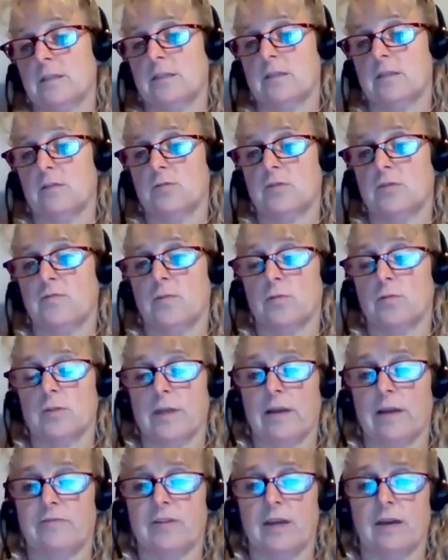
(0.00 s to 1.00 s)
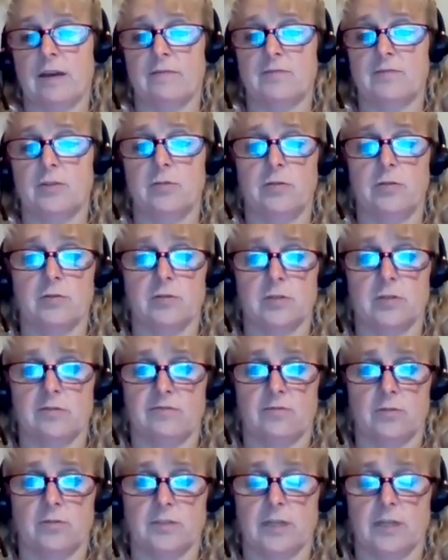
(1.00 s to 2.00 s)
those folks have to have 2 years of
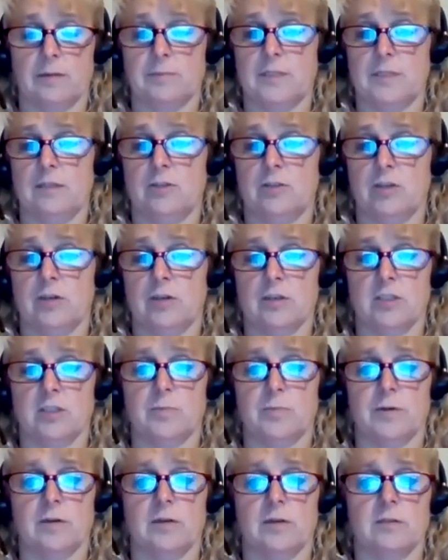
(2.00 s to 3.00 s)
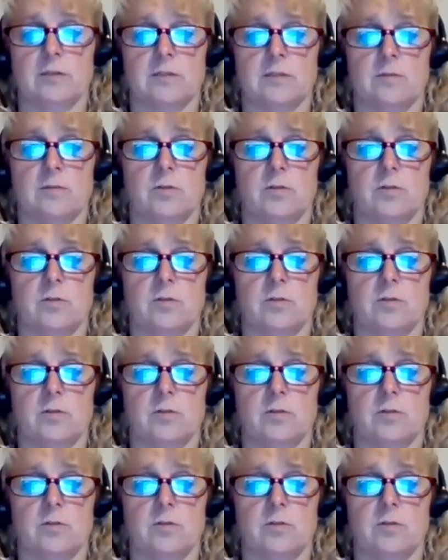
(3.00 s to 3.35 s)
full-time teaching experience, and we'll